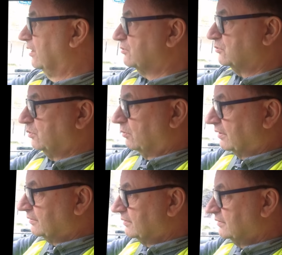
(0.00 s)
a glass of
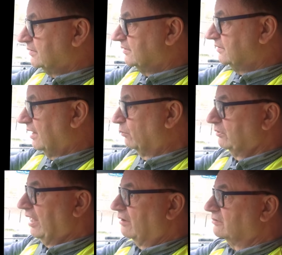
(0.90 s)
water, I
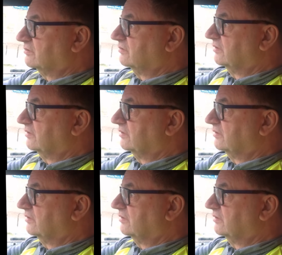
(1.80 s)
would go.